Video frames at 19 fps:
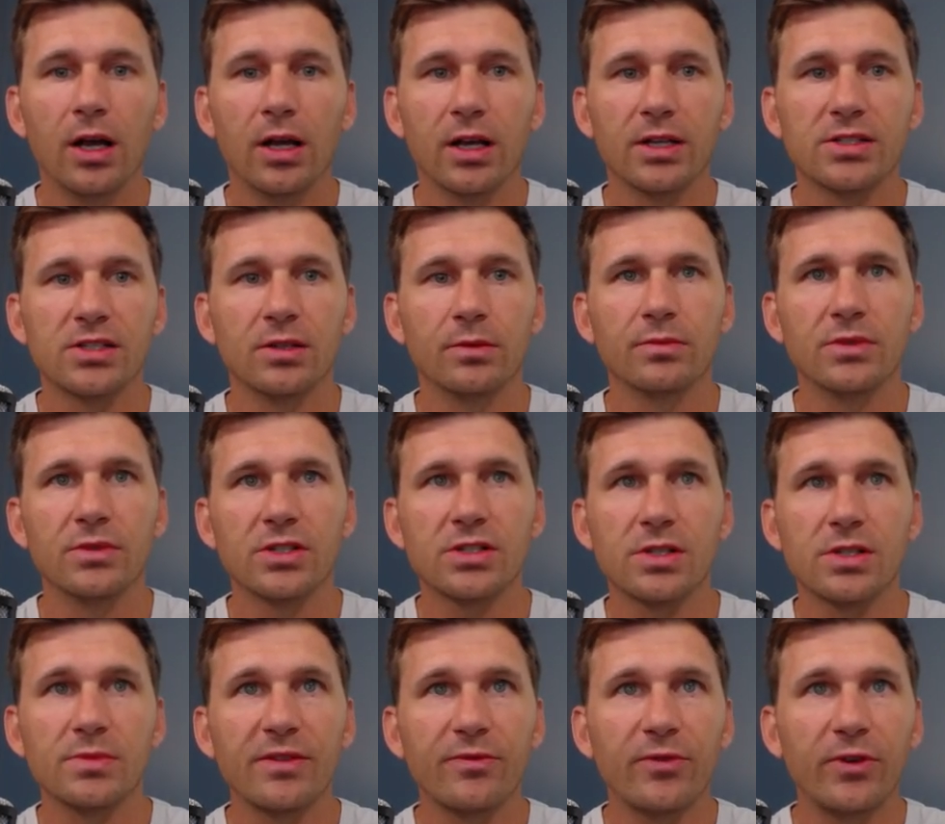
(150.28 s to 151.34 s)

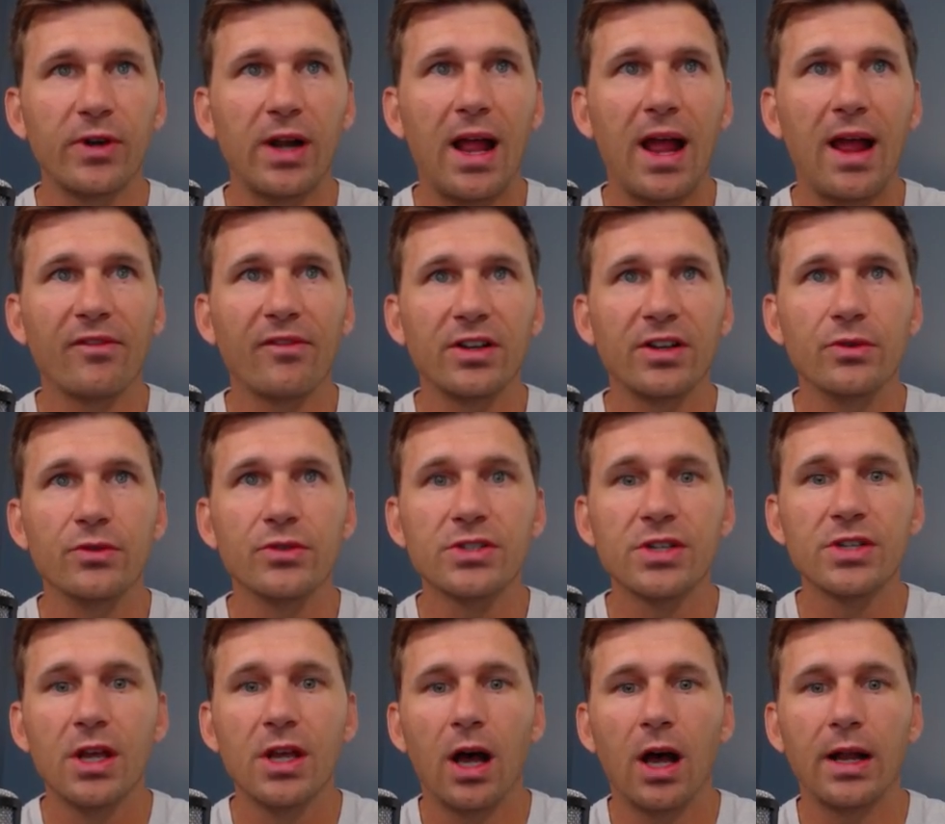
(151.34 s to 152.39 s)
some different avenues
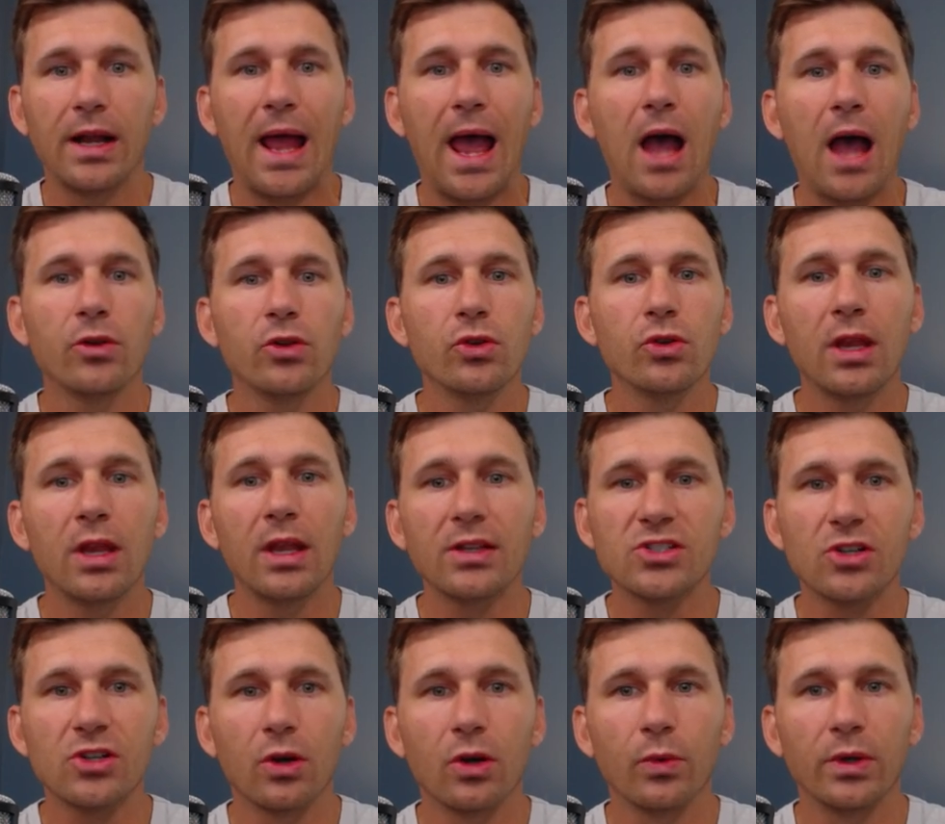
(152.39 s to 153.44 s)
on how you can get
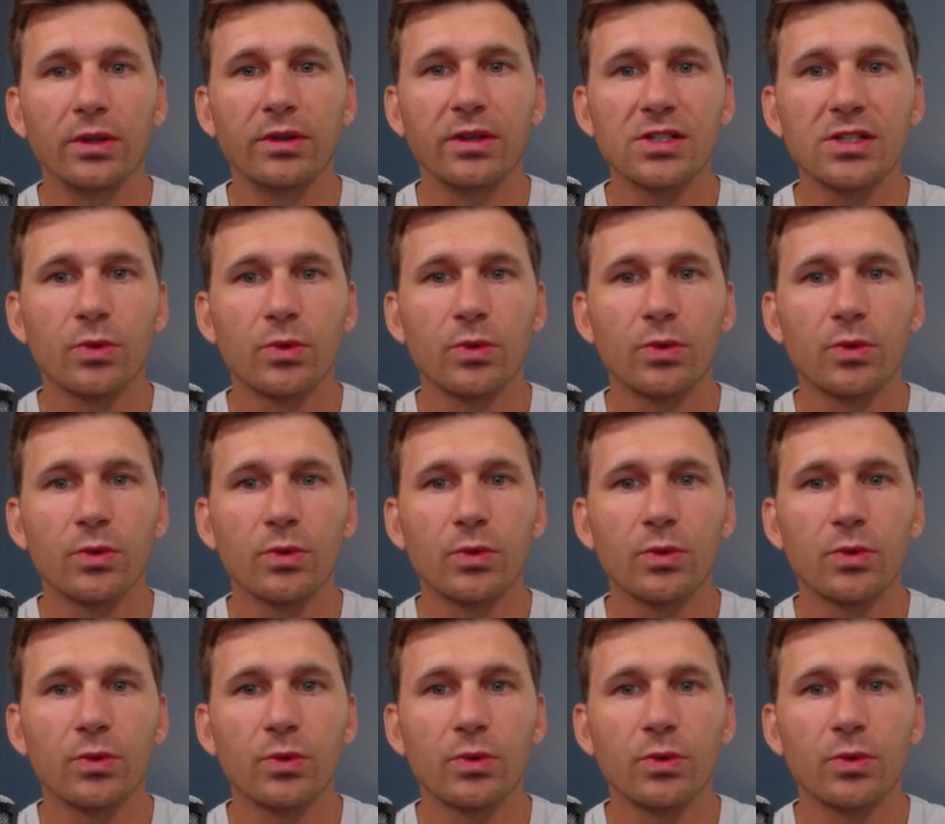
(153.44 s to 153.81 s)
started with this.